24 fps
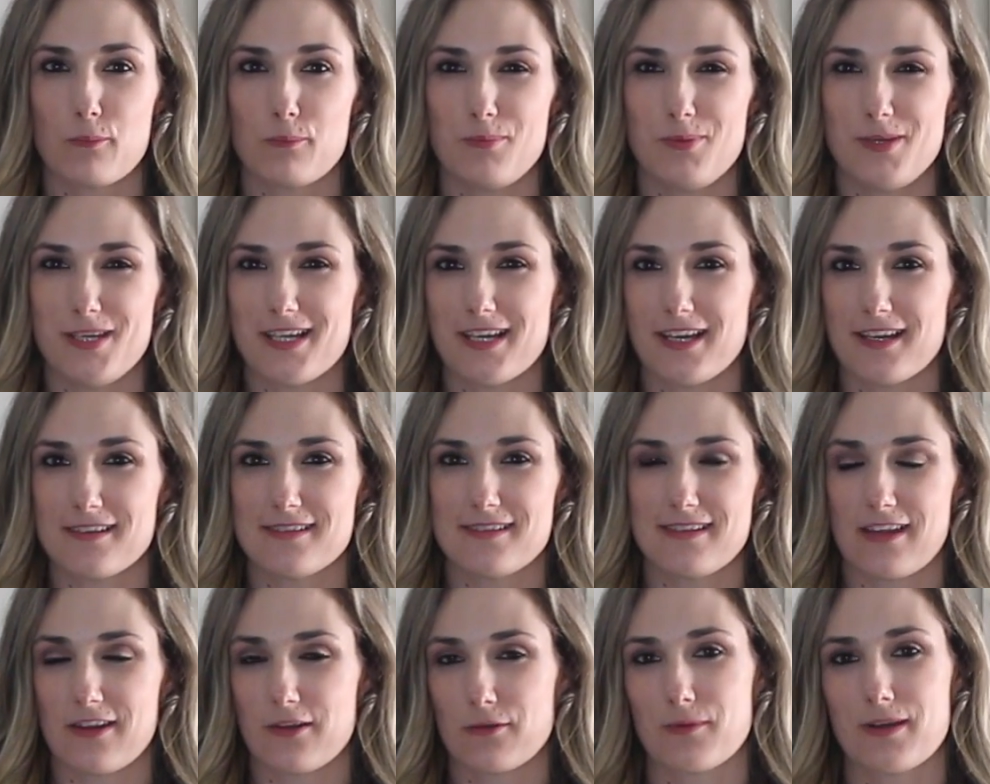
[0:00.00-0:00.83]

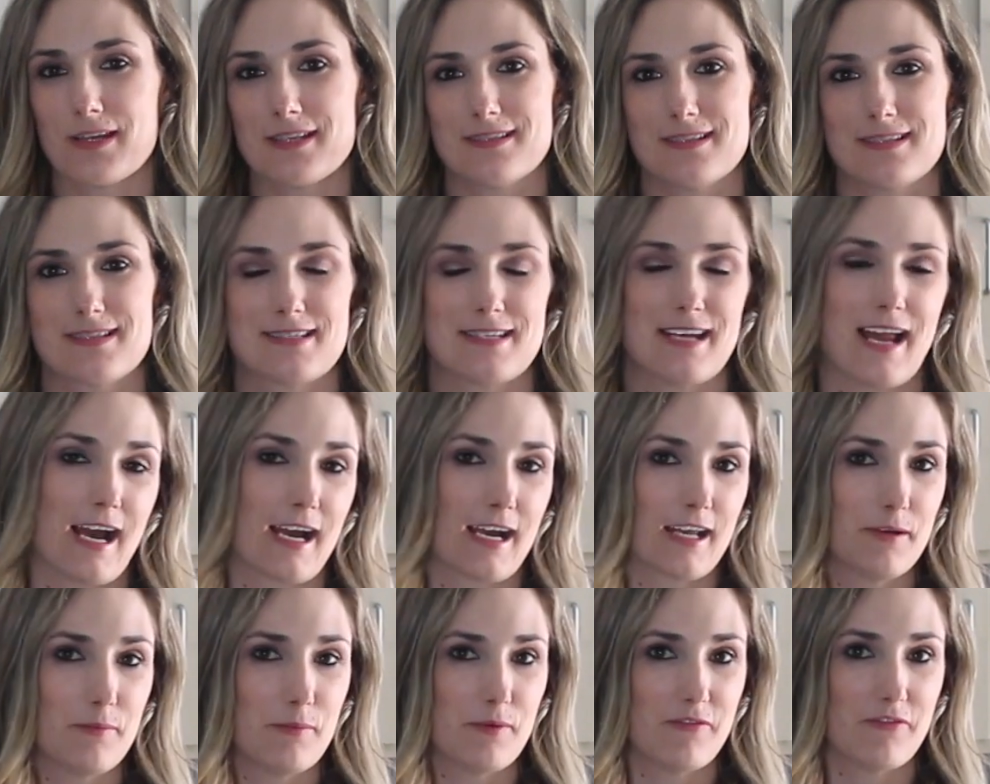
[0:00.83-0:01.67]
because otherwise it's
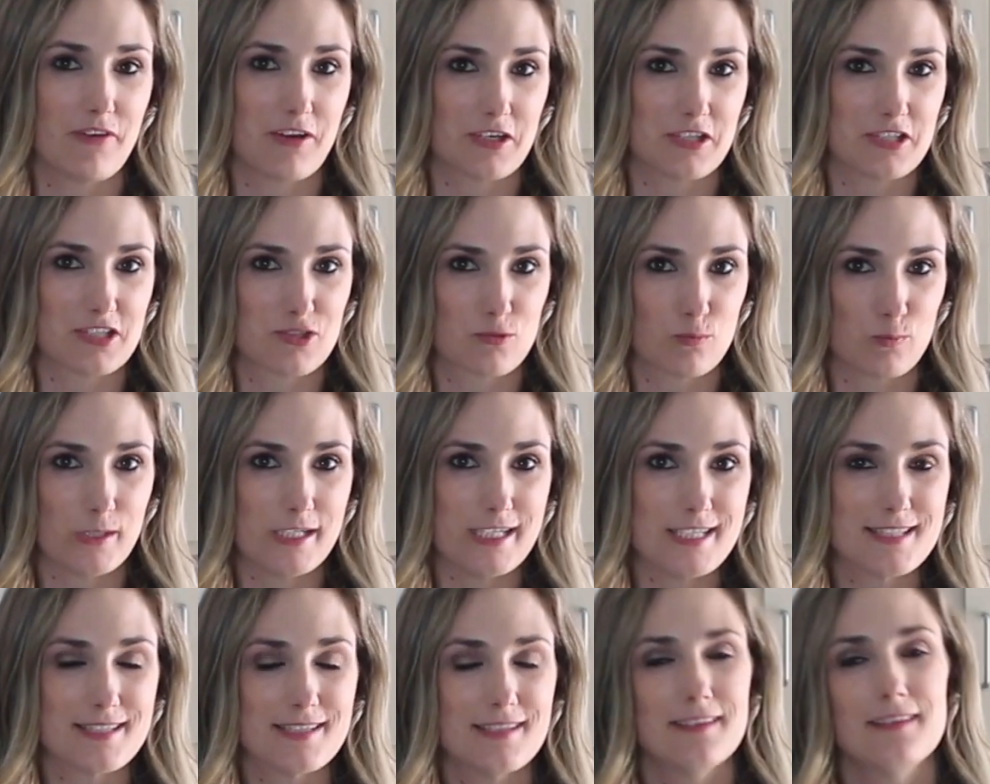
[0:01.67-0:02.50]
not gonna be very
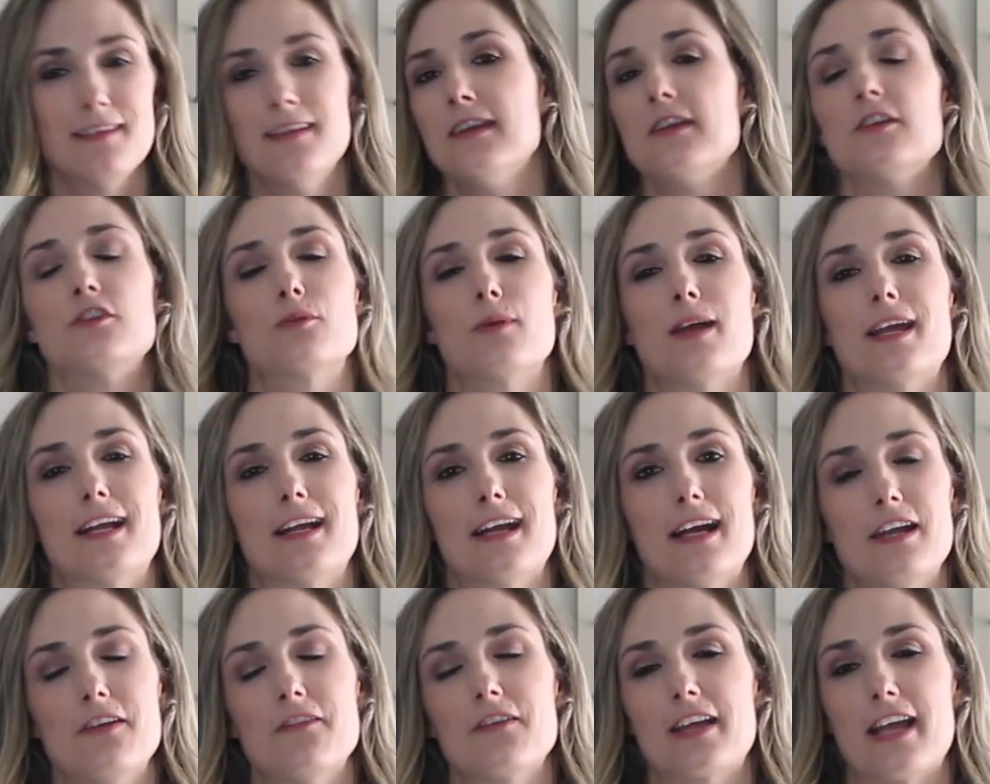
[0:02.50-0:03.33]
sweet. So I
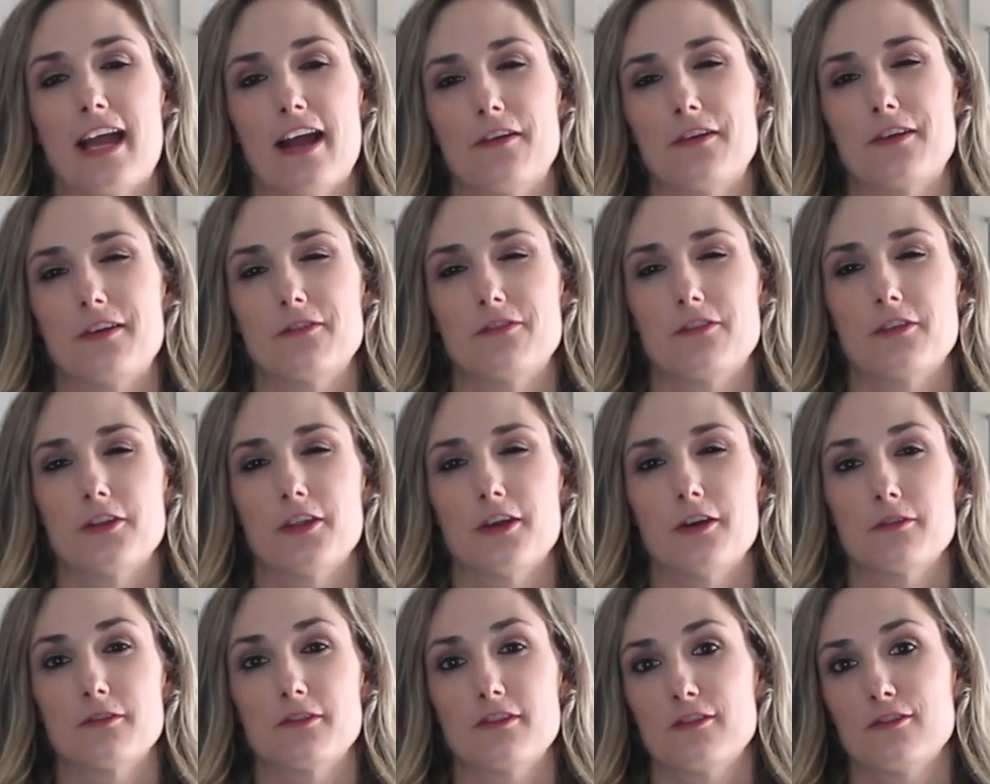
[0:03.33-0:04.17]
kind of accounted for
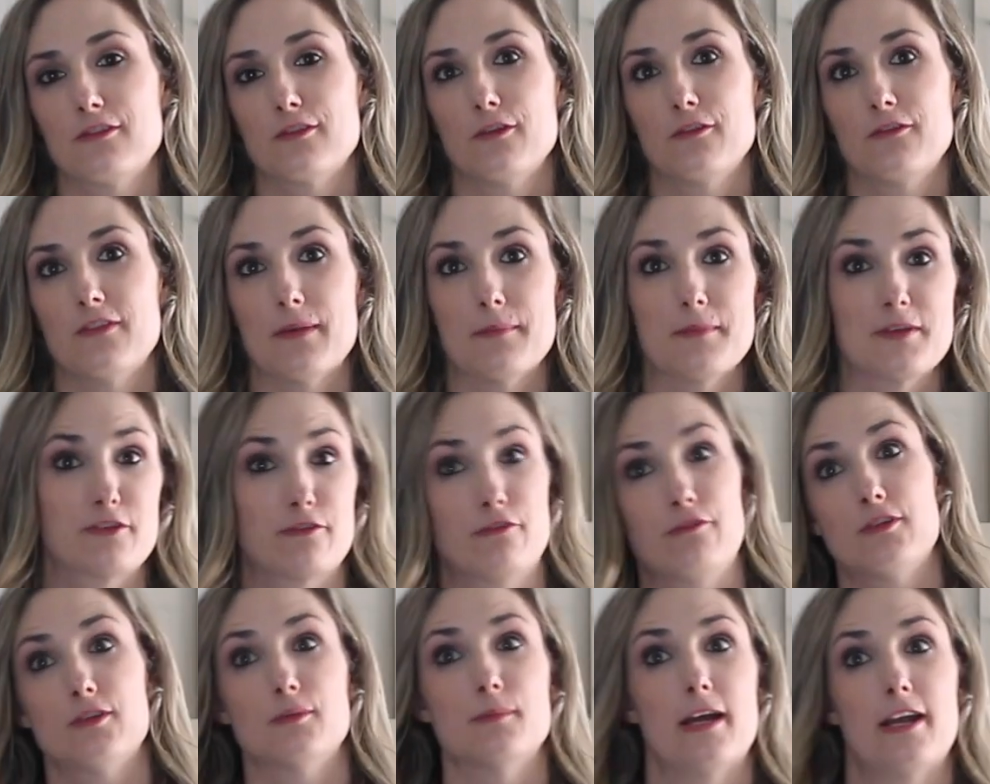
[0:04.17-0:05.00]
those. So if that makes
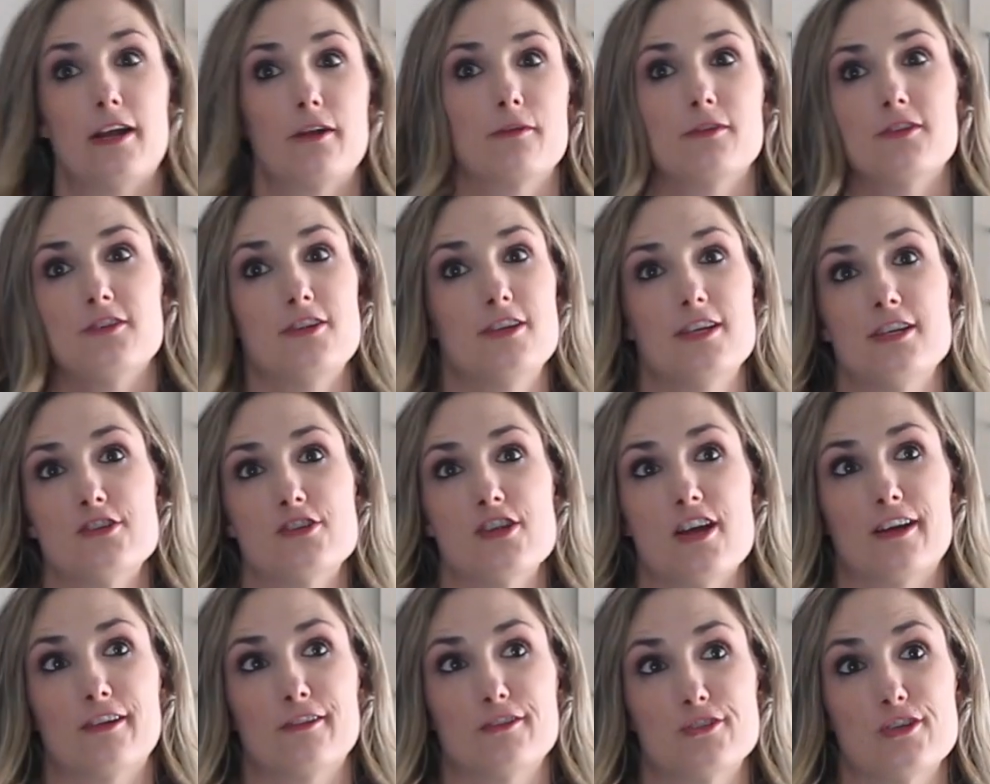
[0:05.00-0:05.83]
you feel better when you're eating
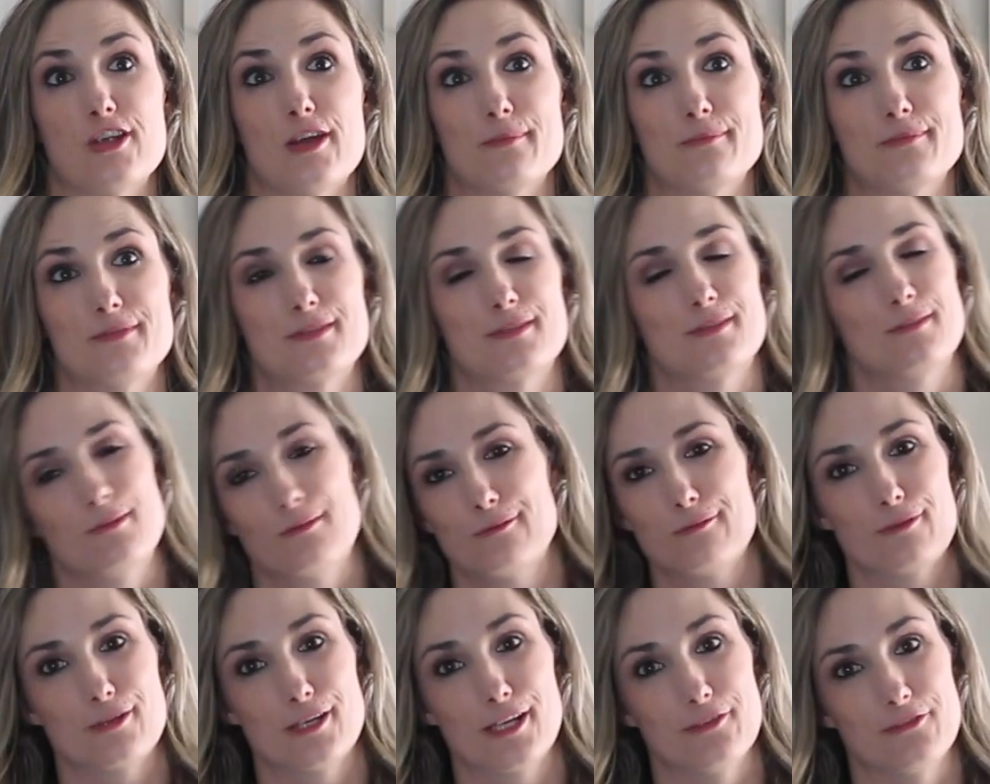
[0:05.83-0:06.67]
chocolate chips,
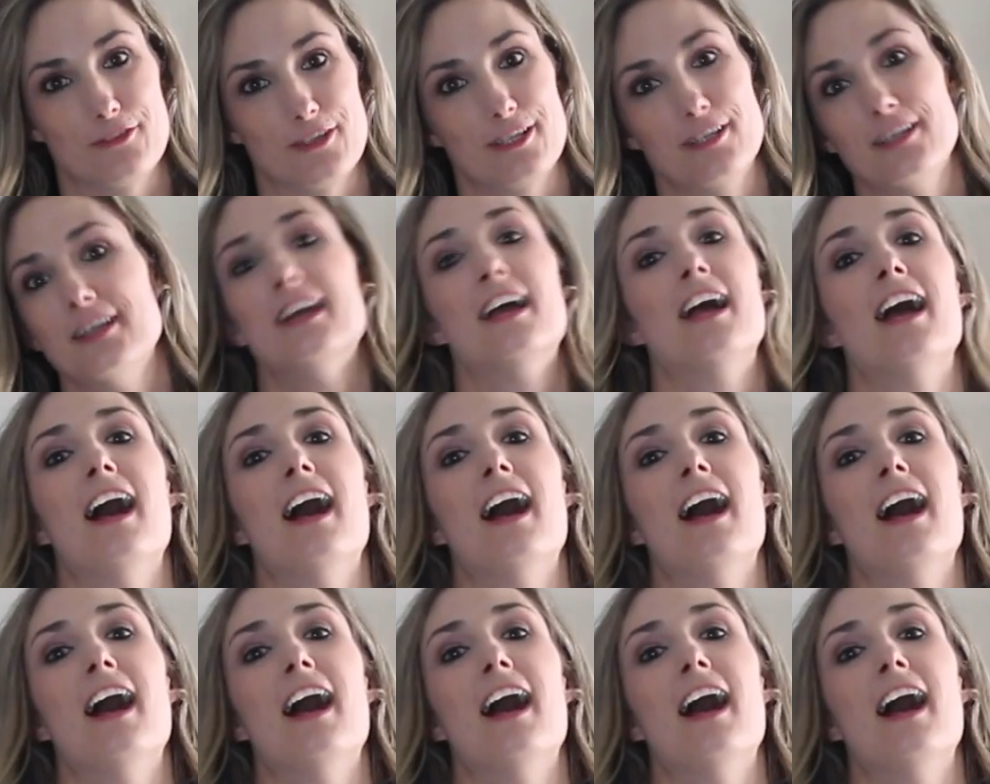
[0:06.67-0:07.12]
whatever.